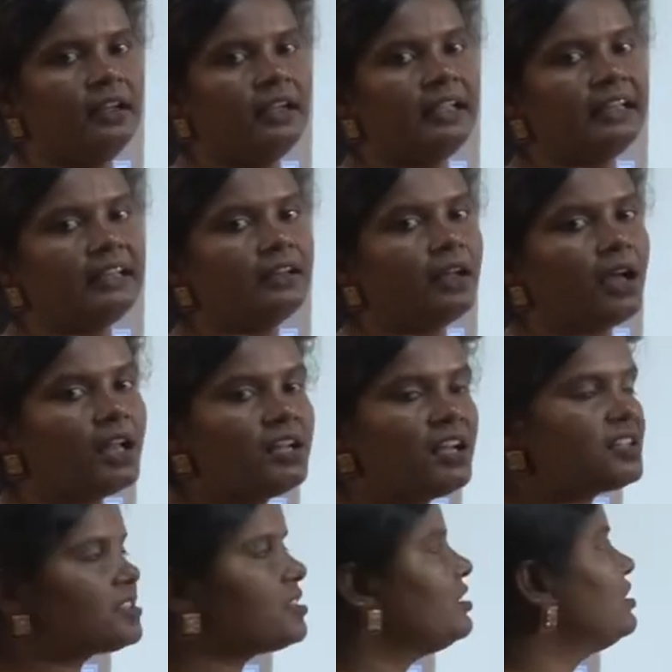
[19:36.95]
In
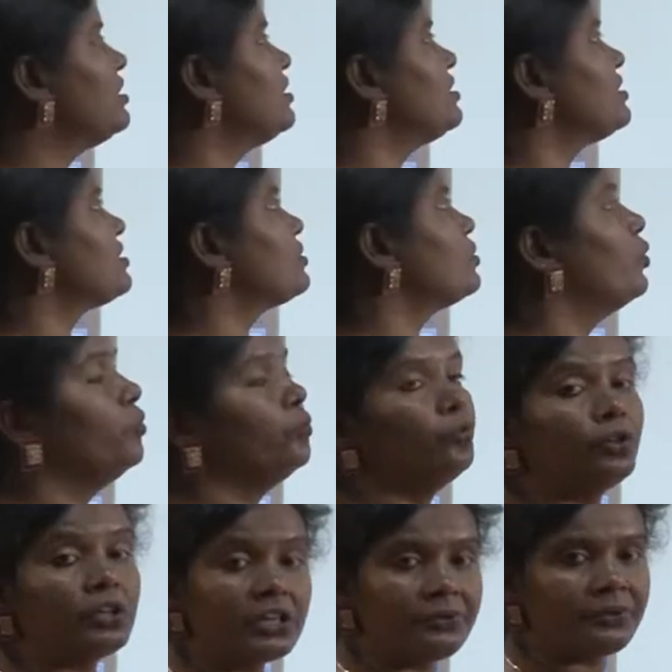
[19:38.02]
non-hazardous
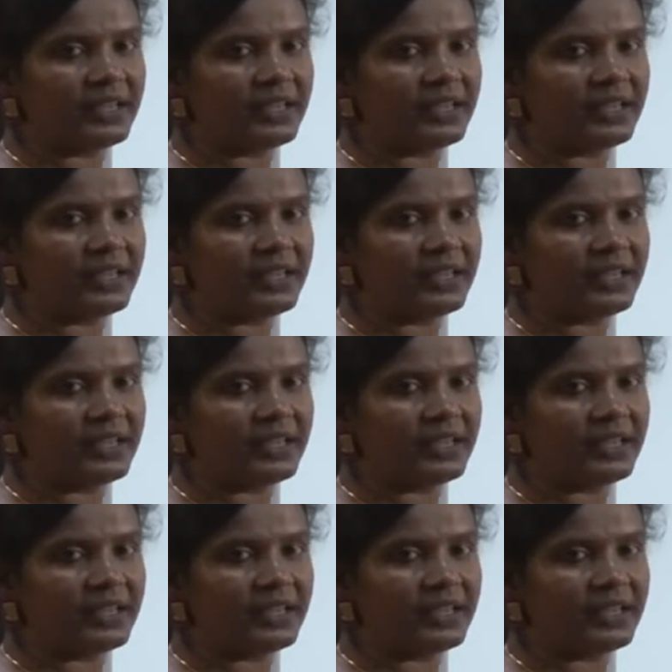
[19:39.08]
wood